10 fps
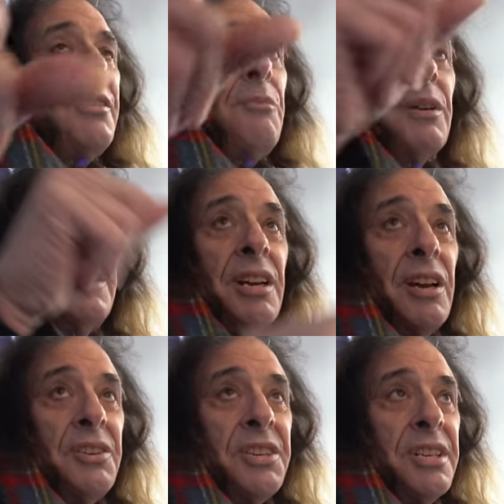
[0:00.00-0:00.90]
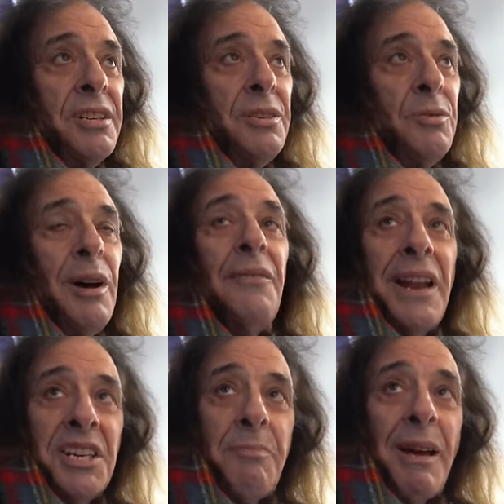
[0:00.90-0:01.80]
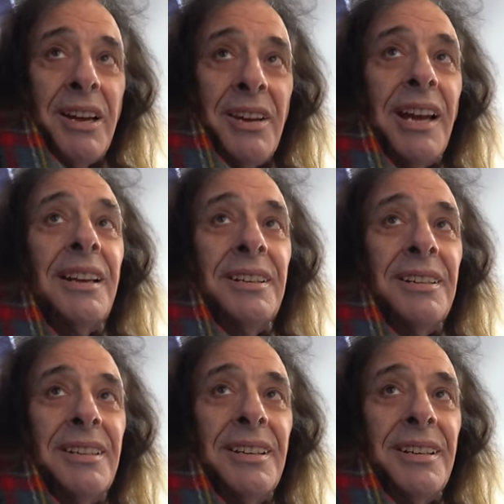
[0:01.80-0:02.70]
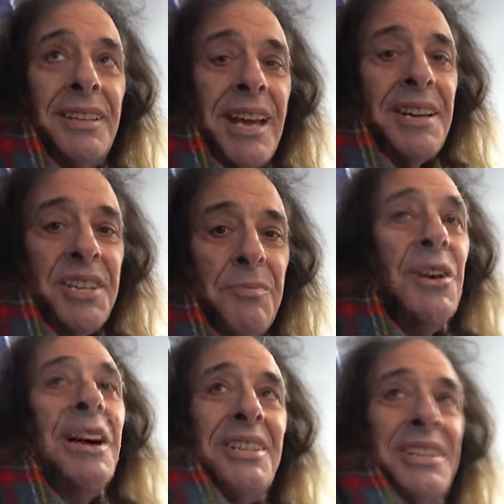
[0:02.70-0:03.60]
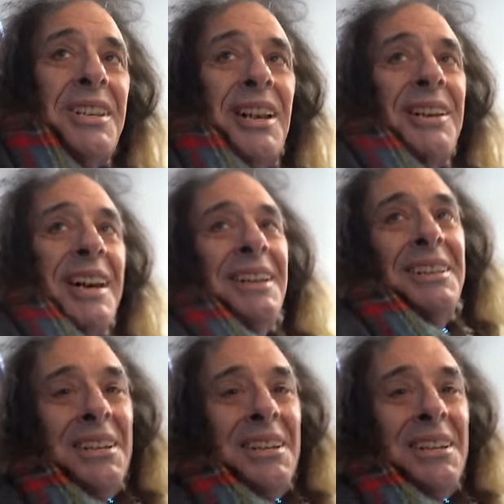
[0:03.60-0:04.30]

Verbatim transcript: Then we're going to go to uh, flashback. Okay. Flashback. Great. Yes. Great. Okay.